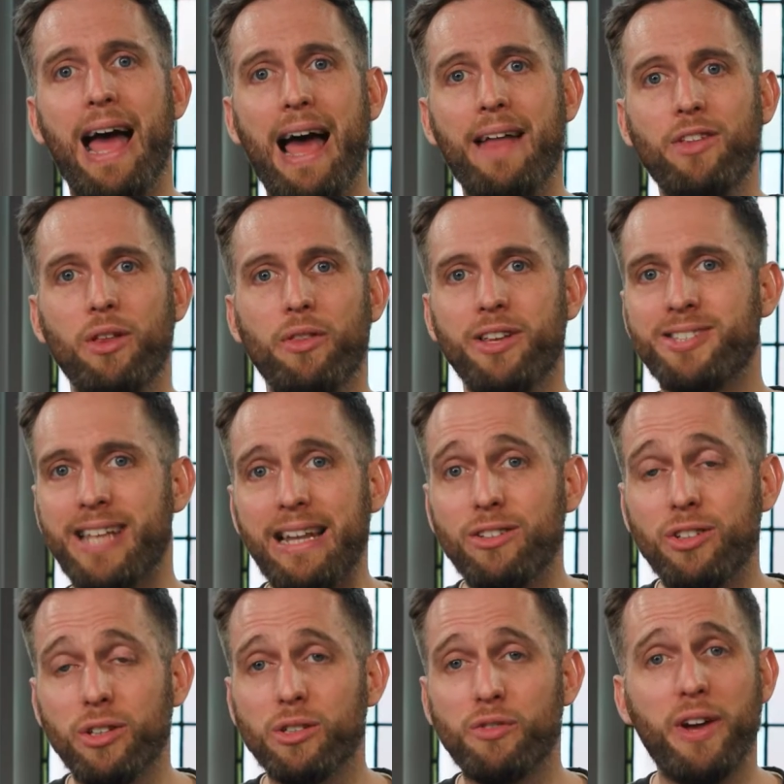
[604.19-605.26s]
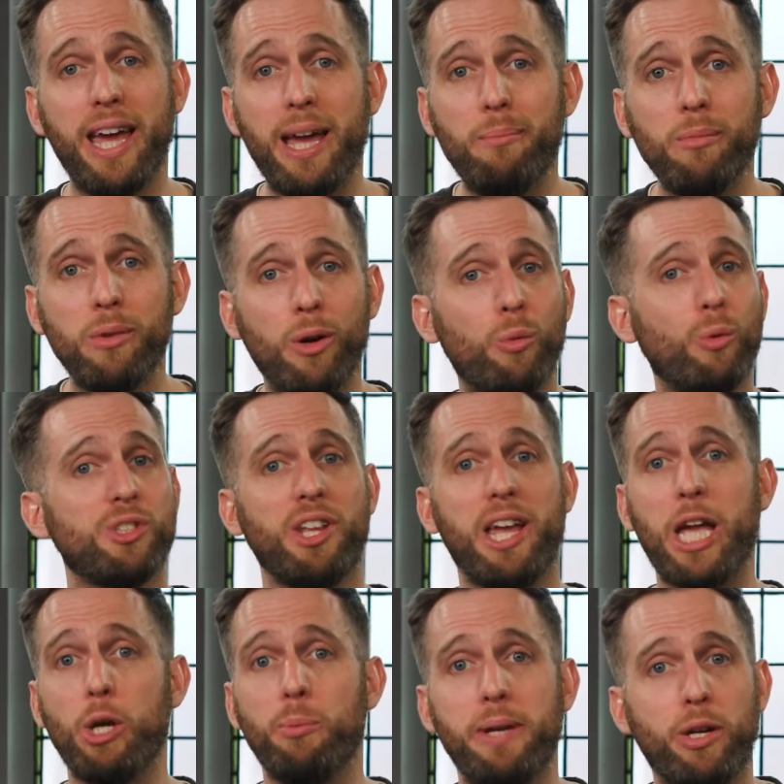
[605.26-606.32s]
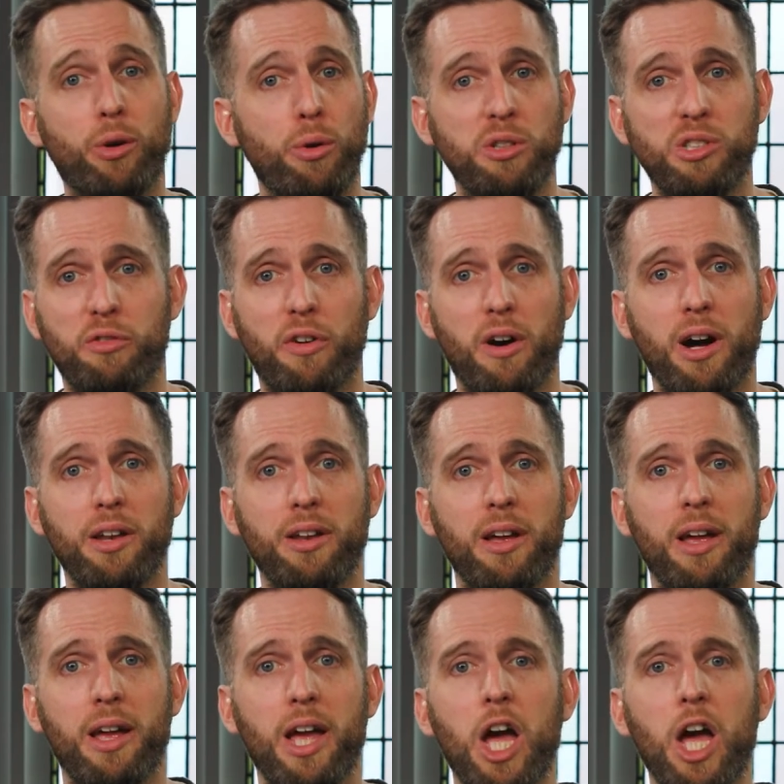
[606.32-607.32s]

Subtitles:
And that the sentence for him was that he would be crucified.